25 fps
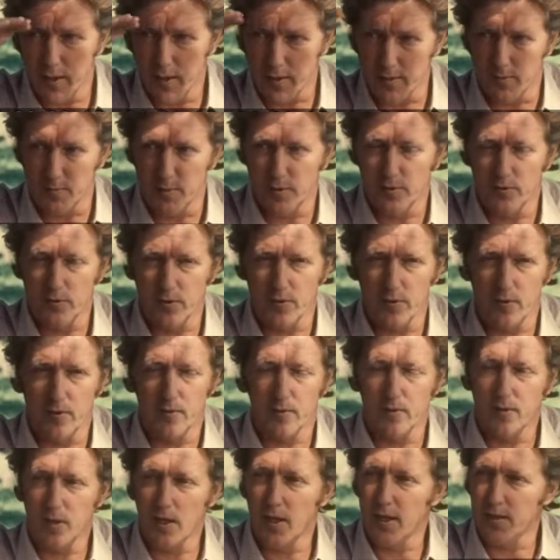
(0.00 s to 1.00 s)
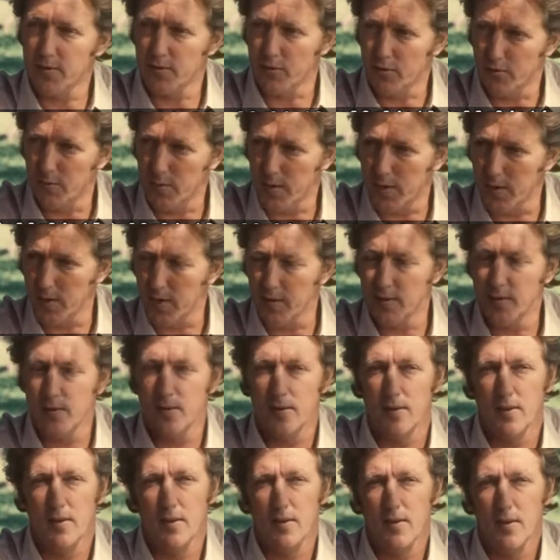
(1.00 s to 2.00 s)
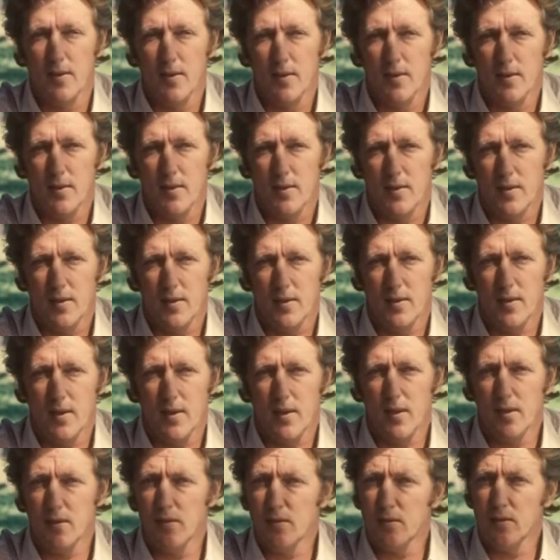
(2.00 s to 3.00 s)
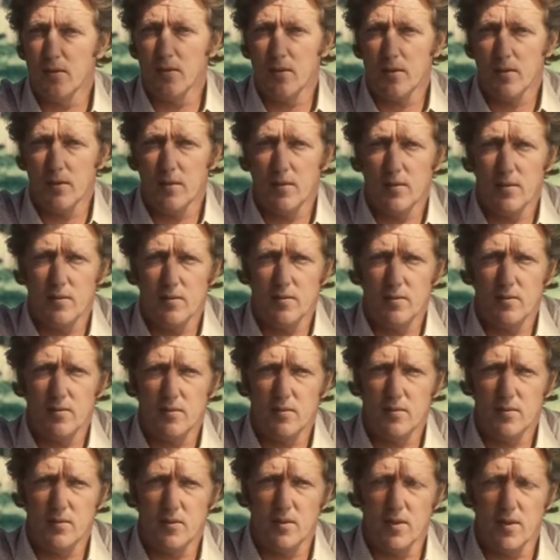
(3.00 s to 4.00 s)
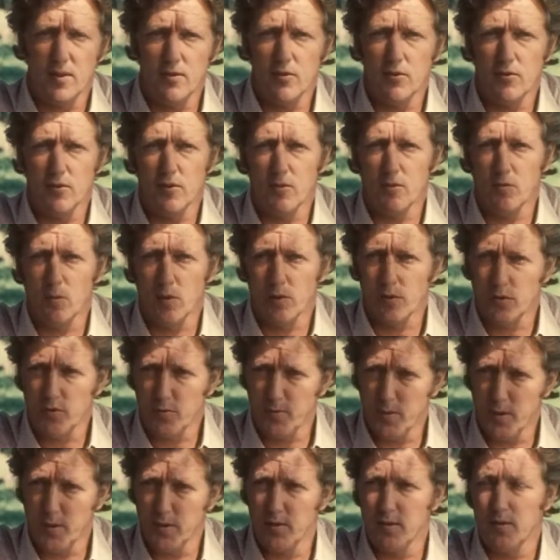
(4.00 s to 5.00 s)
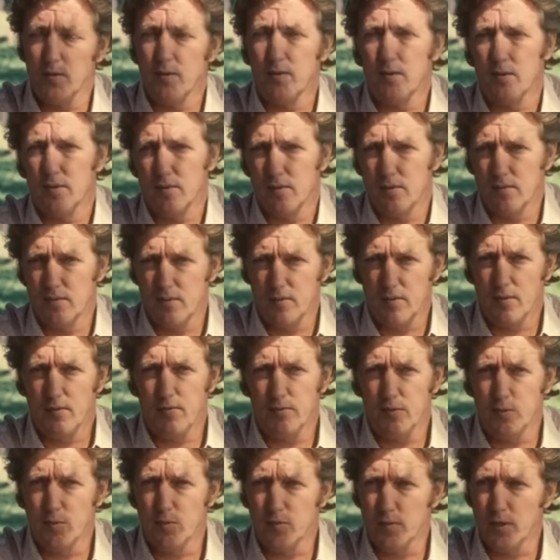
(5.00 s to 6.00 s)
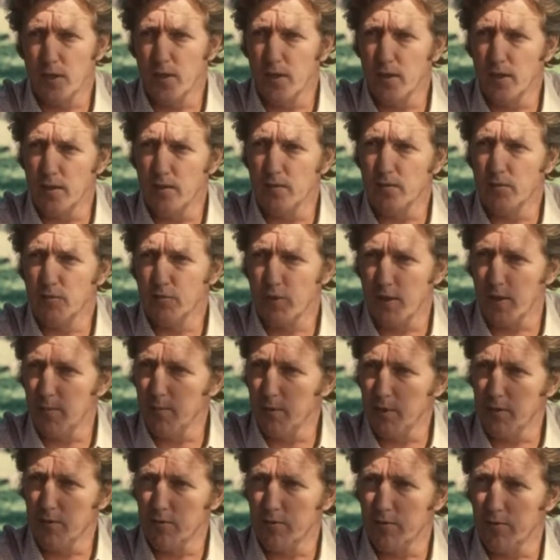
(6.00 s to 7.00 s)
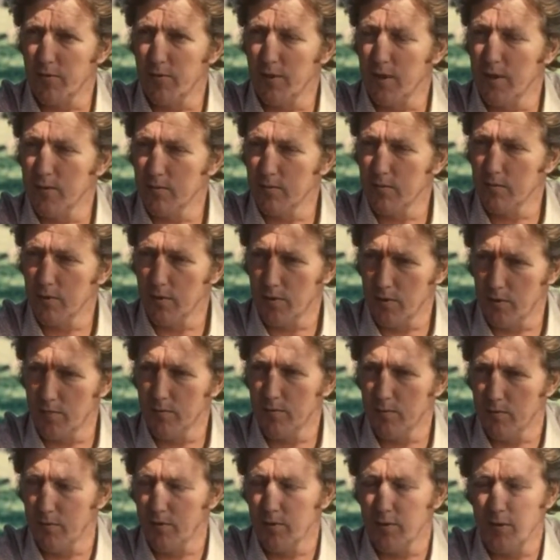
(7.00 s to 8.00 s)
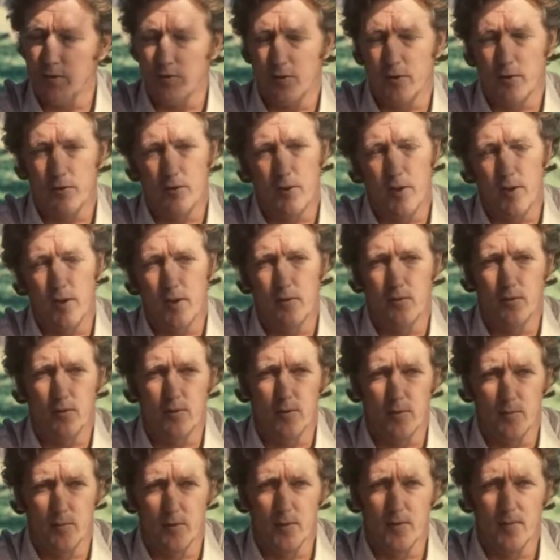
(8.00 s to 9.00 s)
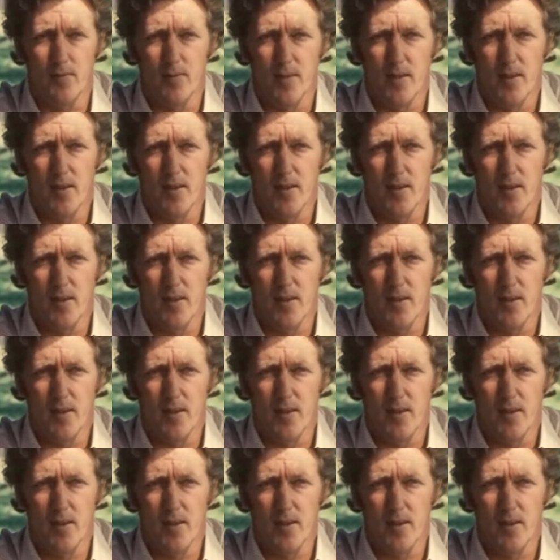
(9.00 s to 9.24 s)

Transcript: canopy so the light is bad and uh, I just didn't want to spend uh, a full day tramping through that, you know, 36 hours or something.